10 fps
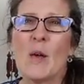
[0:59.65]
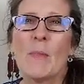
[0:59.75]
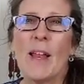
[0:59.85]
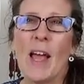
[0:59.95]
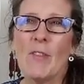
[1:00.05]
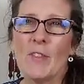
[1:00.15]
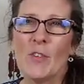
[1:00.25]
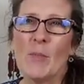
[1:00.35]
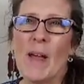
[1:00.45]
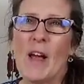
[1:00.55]
But after
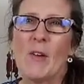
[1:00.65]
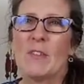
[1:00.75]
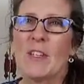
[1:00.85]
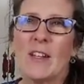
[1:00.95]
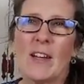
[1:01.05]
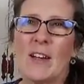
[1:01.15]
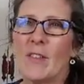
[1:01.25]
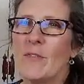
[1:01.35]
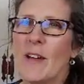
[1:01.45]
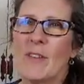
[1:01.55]
about
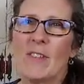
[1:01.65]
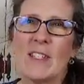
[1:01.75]
5 to